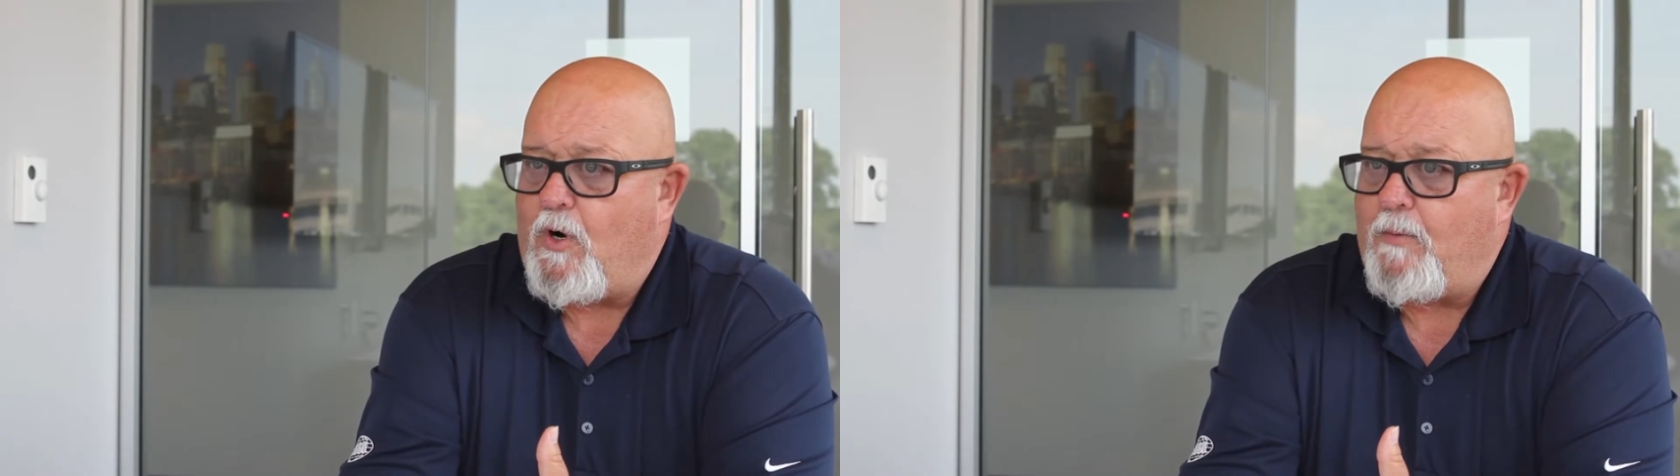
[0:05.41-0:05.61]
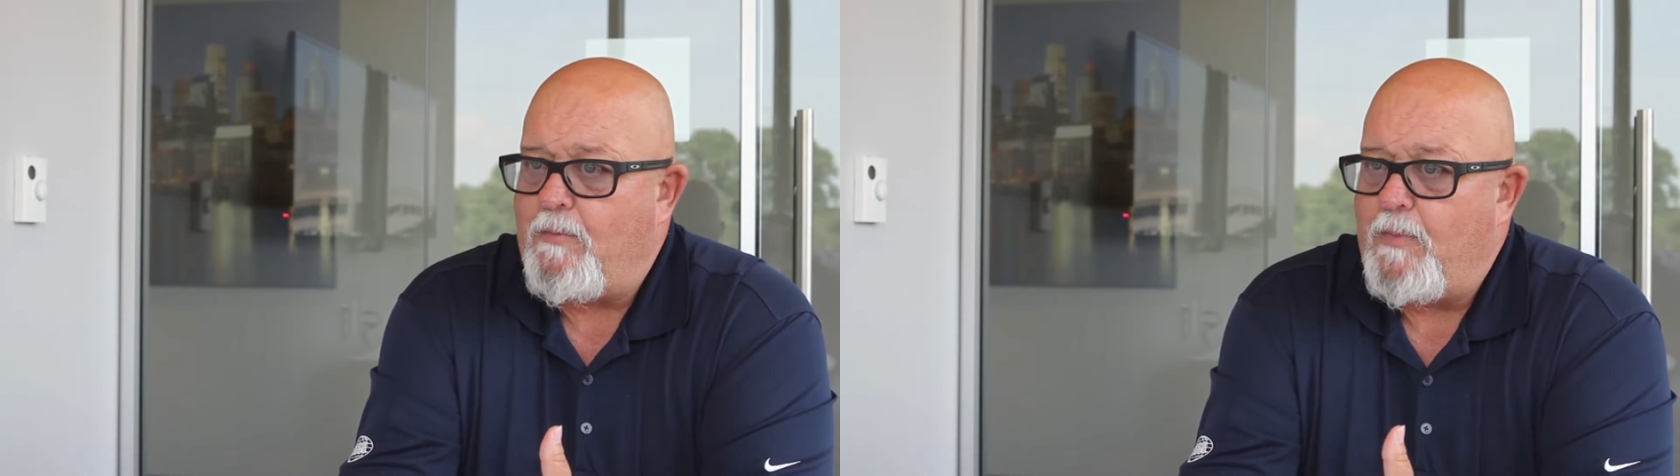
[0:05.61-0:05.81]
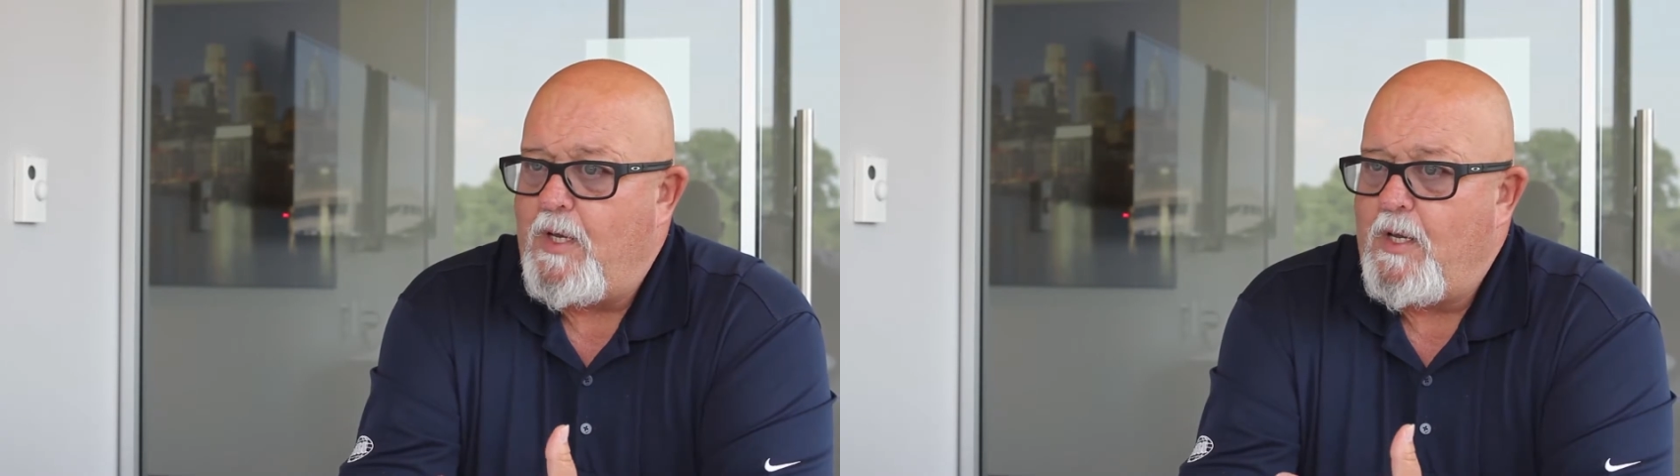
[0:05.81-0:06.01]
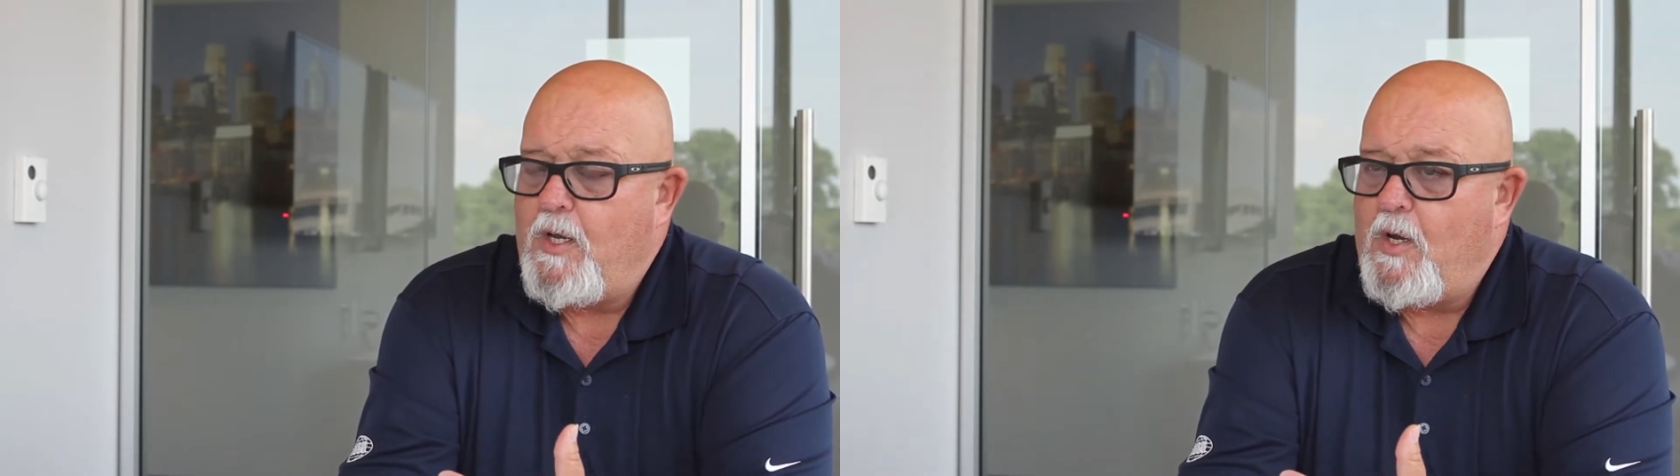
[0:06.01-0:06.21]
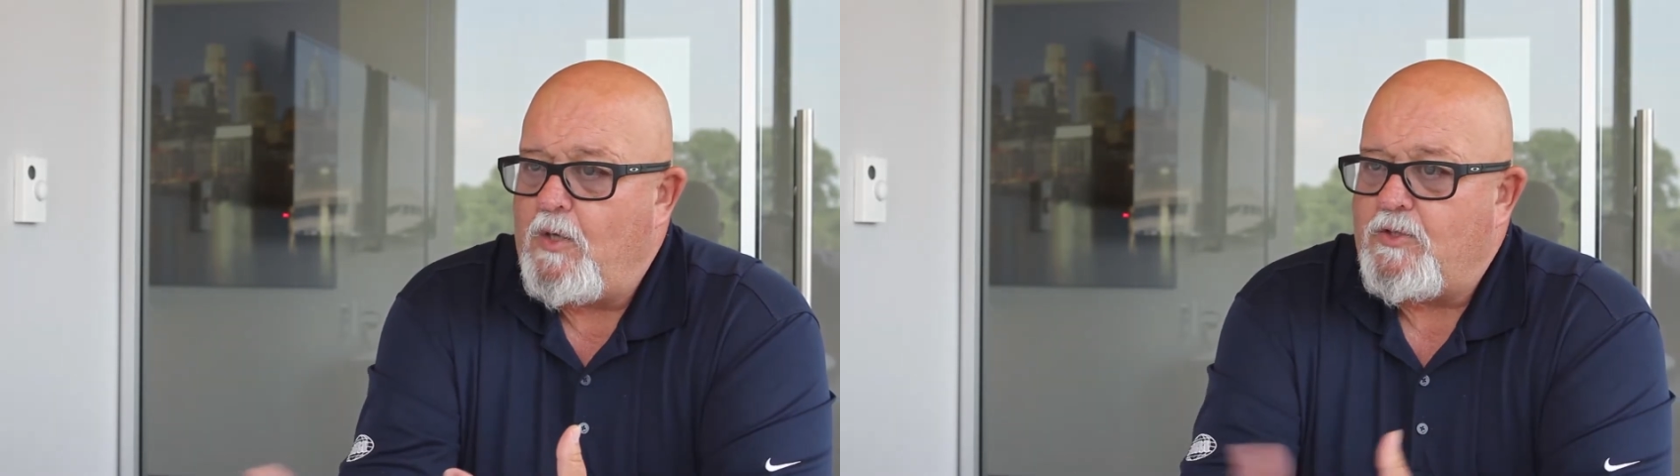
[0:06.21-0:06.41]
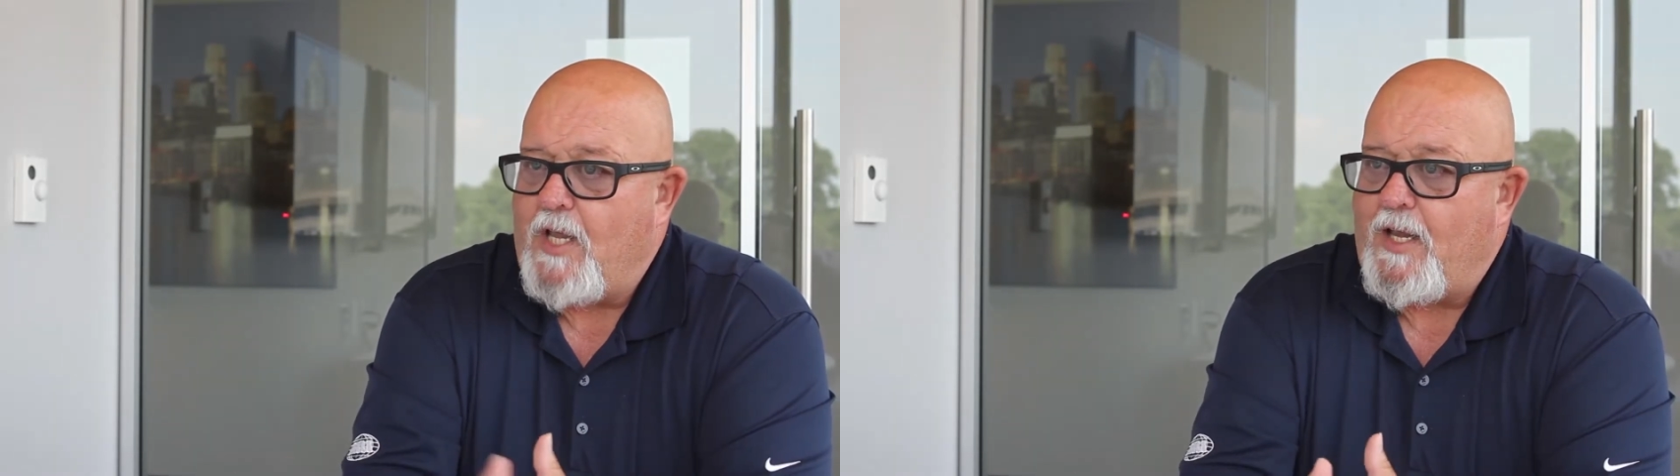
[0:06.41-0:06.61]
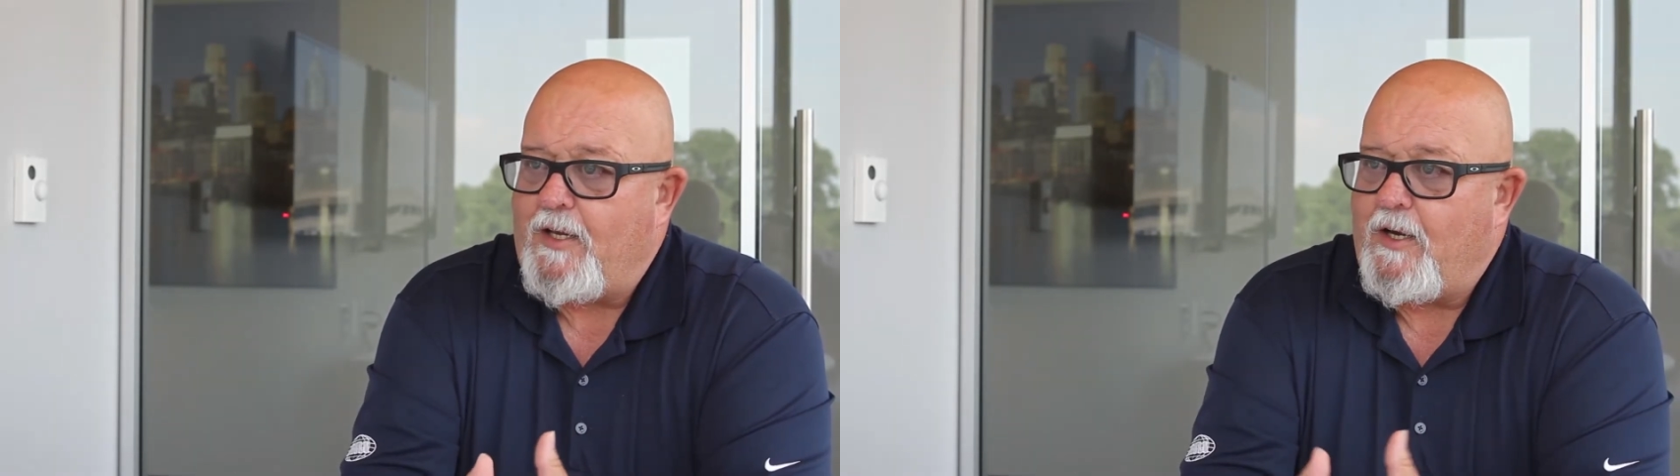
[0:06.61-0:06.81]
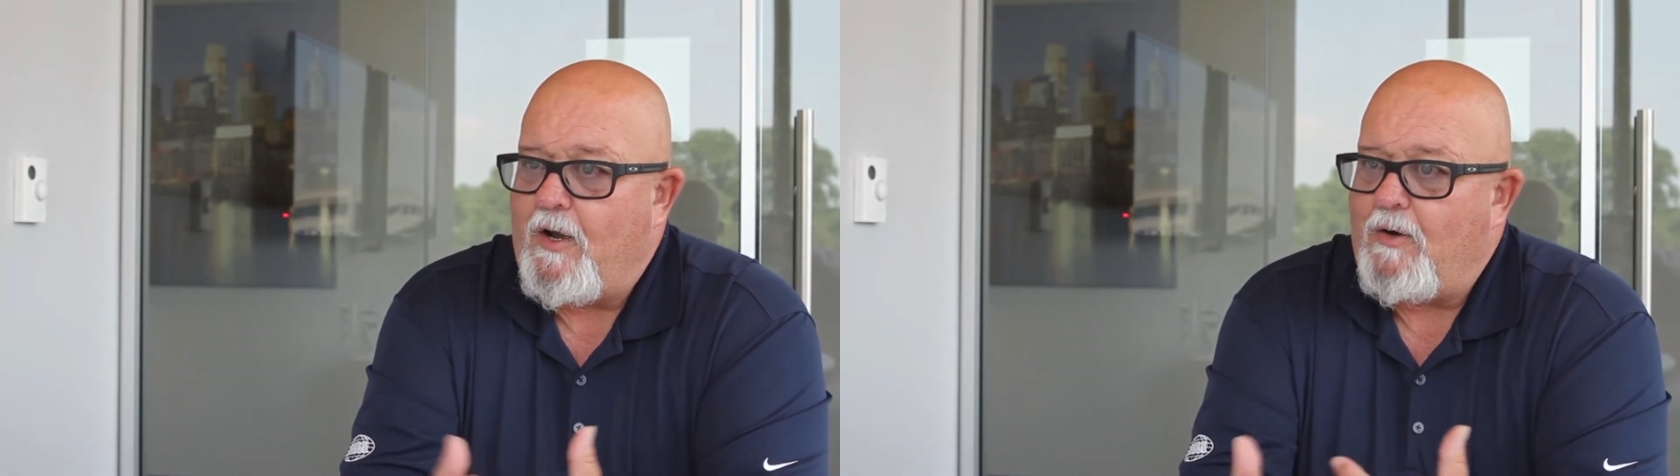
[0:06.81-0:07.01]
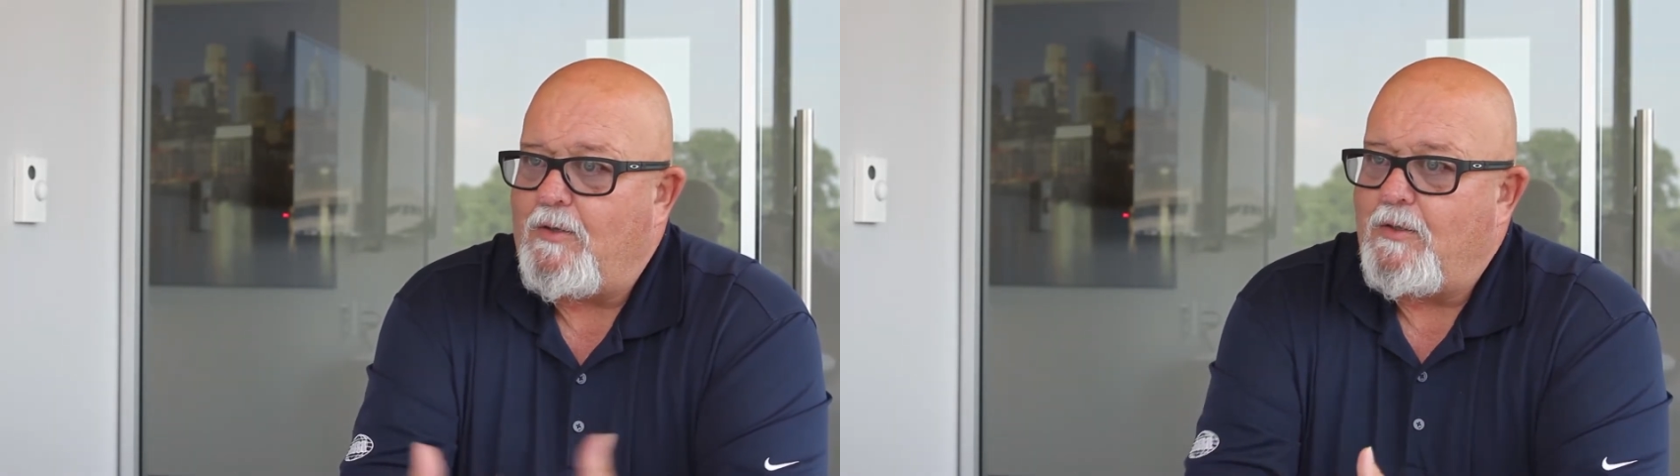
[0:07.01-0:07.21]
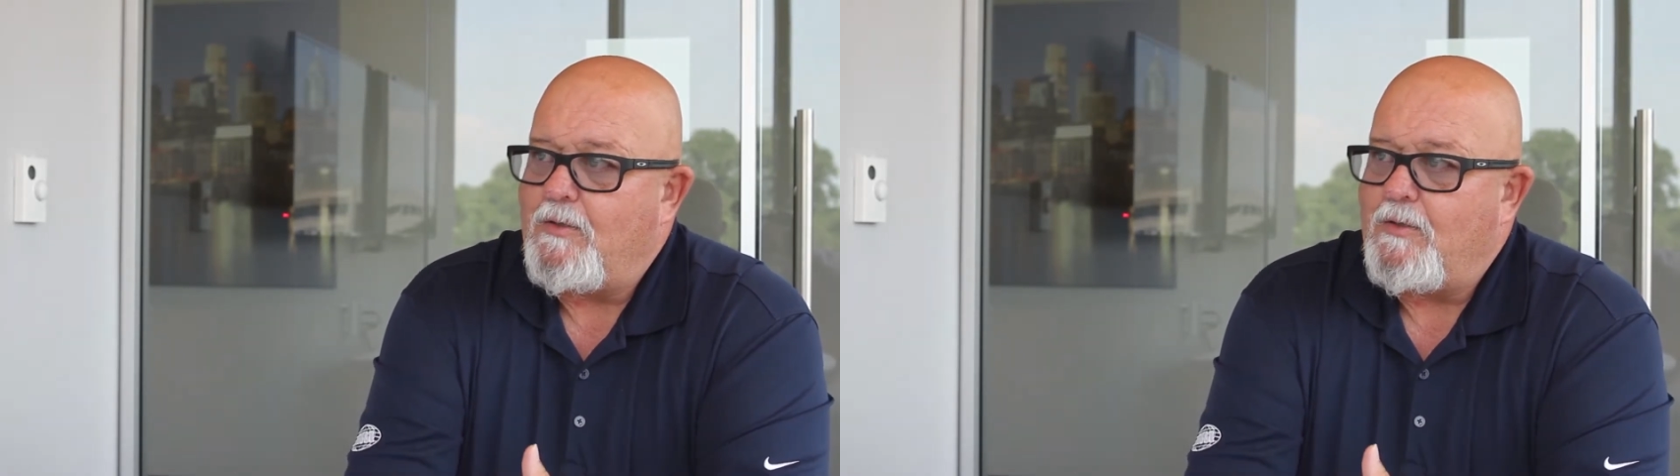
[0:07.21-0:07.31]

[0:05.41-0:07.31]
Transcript: them, saying, you know,